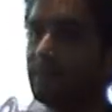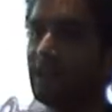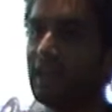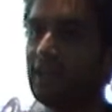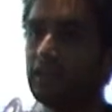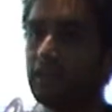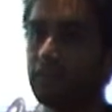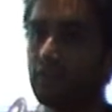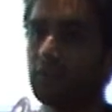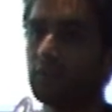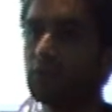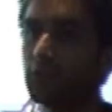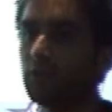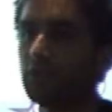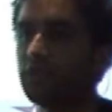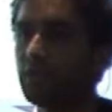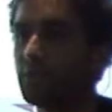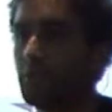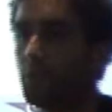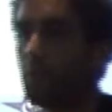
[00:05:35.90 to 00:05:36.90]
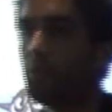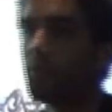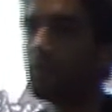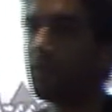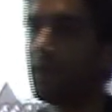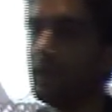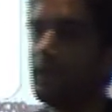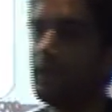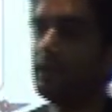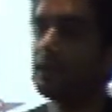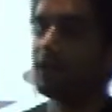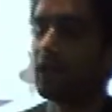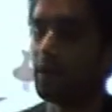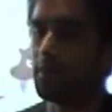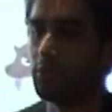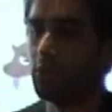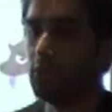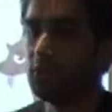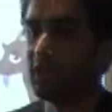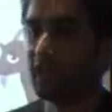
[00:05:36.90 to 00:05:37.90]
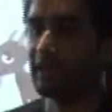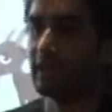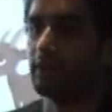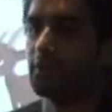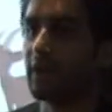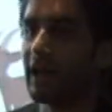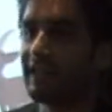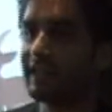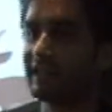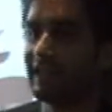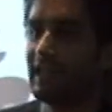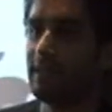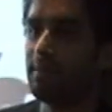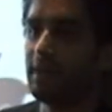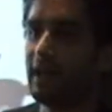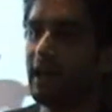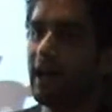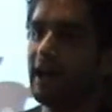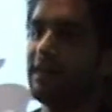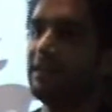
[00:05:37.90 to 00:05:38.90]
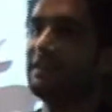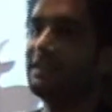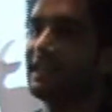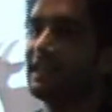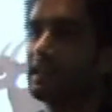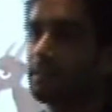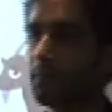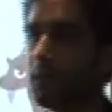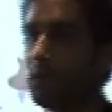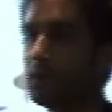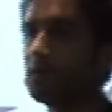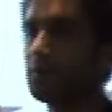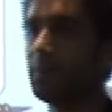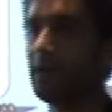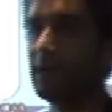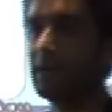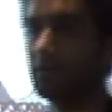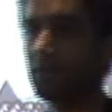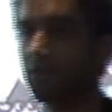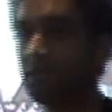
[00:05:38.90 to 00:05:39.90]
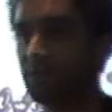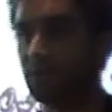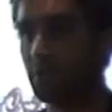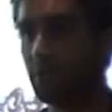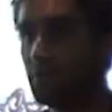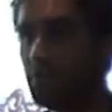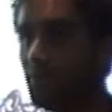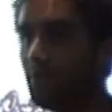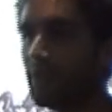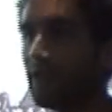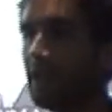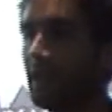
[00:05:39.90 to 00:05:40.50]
data from Crucible. So I'm using the REST API that's exposed by Crucible